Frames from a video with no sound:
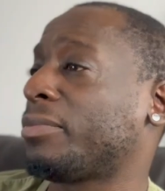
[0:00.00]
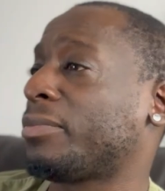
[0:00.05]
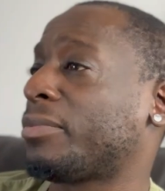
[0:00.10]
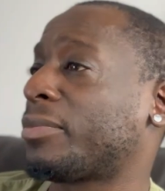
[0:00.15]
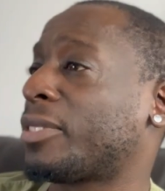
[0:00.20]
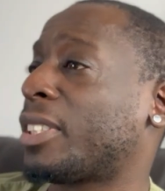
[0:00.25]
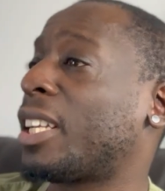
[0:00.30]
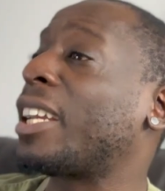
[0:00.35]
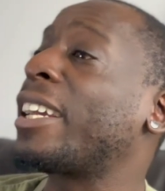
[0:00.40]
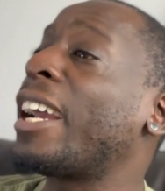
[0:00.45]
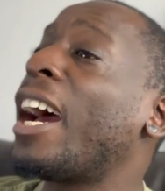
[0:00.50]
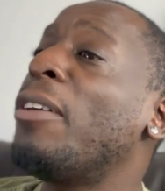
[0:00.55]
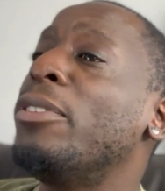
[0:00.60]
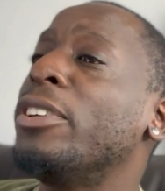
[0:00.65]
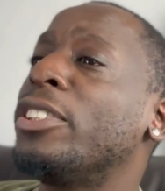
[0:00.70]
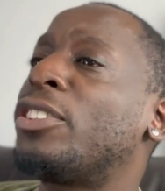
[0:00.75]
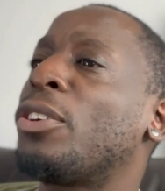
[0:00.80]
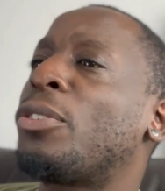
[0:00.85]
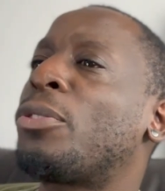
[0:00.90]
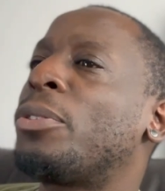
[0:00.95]
The
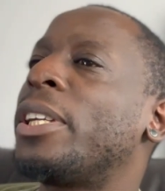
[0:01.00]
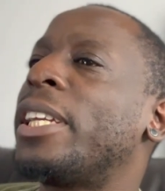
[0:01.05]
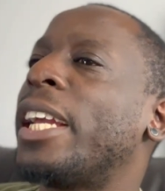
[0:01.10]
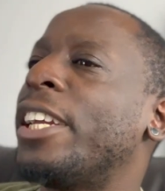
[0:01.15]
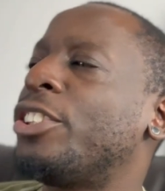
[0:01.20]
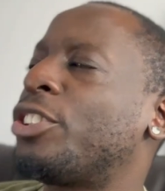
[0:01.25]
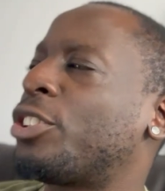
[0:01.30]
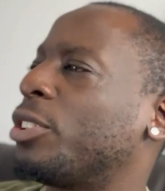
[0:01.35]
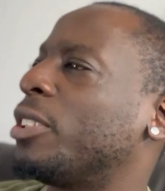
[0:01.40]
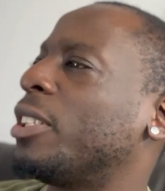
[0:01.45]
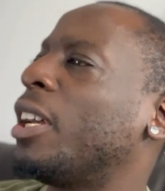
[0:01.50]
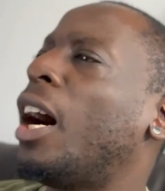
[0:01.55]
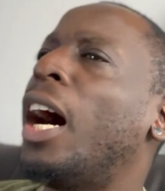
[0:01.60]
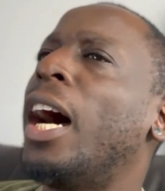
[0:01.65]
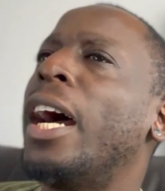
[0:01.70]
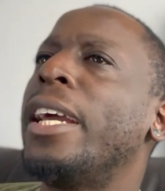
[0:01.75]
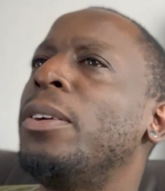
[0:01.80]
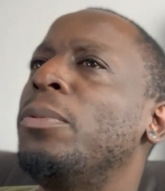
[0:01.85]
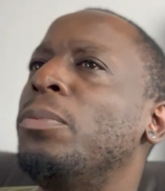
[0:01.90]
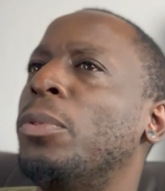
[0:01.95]
character creation,
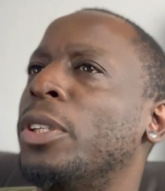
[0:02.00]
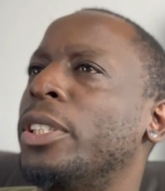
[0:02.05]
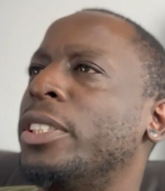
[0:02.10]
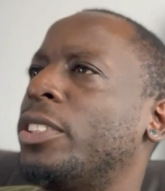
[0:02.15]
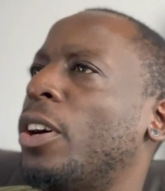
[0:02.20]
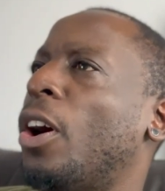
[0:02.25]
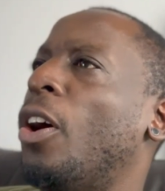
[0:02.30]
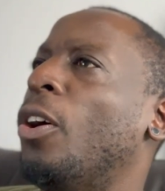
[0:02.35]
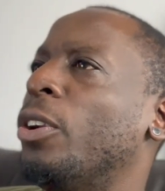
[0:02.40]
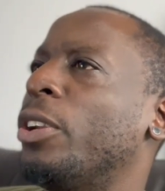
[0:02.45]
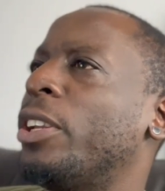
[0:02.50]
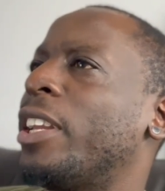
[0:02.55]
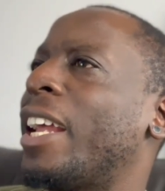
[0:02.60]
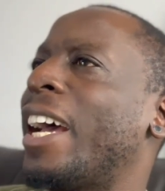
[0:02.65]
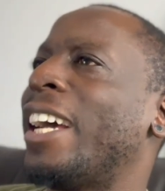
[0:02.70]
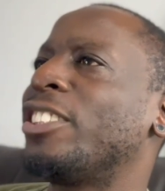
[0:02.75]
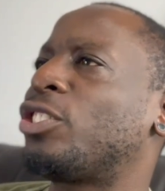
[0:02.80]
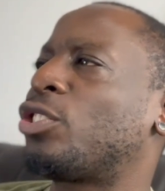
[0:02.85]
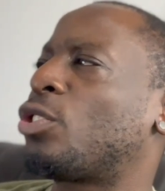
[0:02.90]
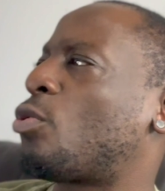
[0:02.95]
I was on
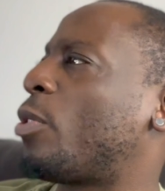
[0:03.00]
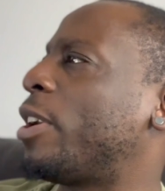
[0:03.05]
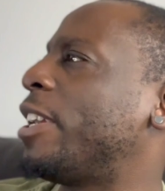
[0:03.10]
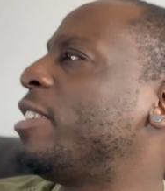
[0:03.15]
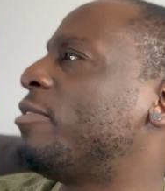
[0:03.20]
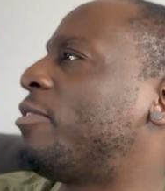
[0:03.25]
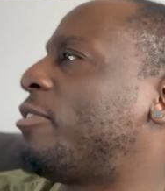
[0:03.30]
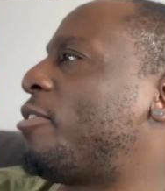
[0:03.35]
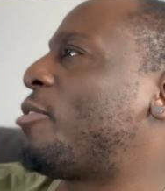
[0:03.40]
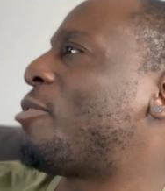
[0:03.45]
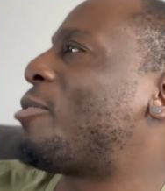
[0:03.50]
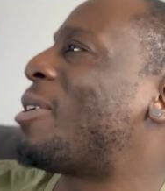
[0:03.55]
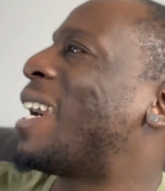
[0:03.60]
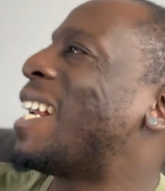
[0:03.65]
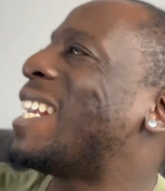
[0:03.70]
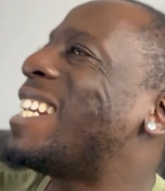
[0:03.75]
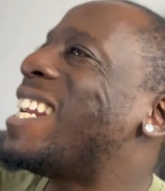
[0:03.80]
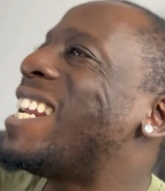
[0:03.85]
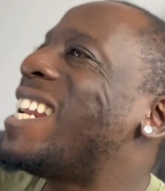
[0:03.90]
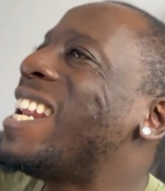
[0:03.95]
that screen for
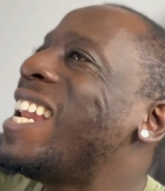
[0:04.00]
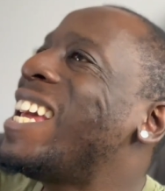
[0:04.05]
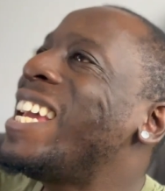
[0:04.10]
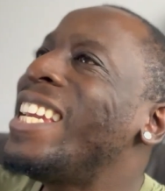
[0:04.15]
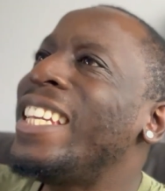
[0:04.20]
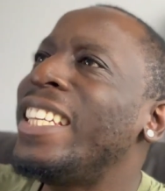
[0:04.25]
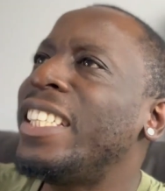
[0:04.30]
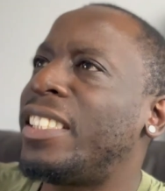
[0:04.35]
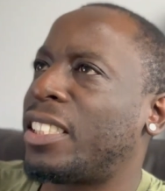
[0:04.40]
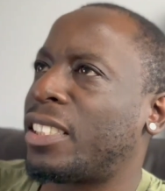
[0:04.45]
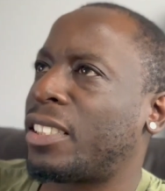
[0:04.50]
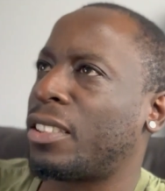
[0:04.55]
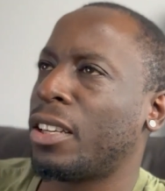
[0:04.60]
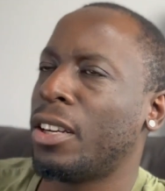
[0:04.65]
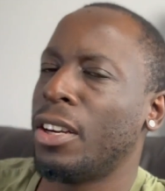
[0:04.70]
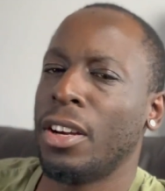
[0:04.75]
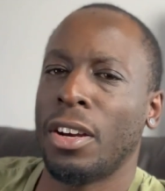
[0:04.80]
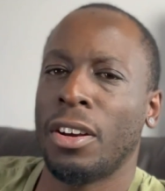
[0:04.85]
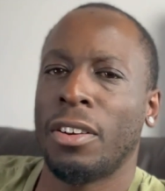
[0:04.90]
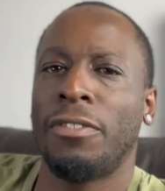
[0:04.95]
at least
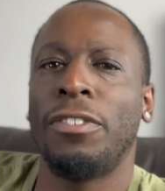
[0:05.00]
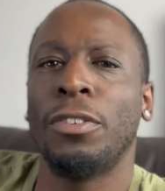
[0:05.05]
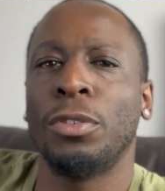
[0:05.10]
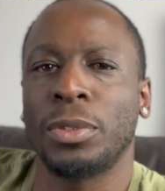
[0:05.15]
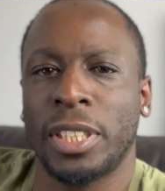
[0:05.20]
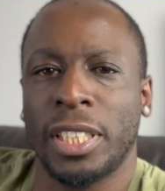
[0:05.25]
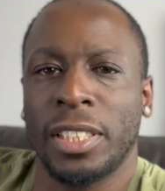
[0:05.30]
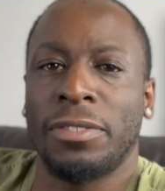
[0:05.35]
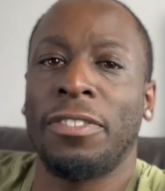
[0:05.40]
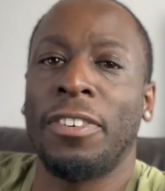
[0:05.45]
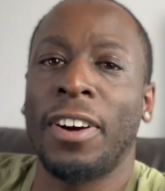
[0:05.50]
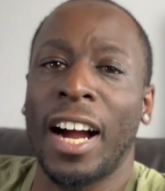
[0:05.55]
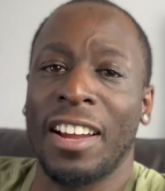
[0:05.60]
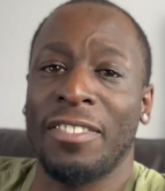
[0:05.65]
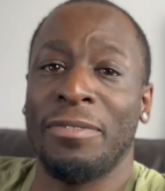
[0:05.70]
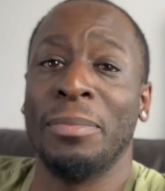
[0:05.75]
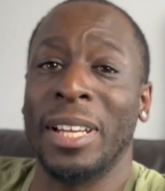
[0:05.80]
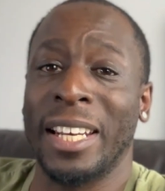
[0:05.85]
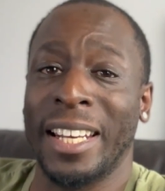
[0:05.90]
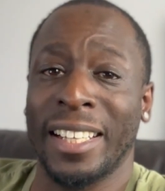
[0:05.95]
45
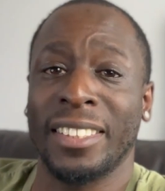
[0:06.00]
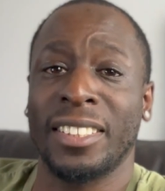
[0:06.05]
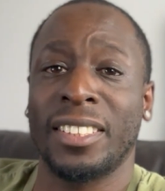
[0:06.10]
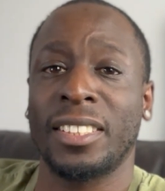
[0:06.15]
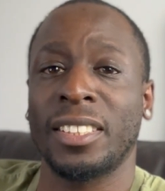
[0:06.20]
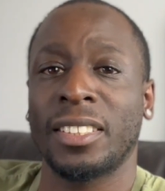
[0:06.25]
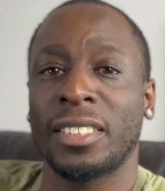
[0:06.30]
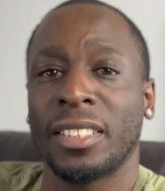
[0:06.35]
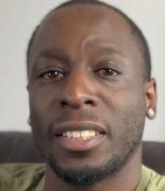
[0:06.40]
minutes.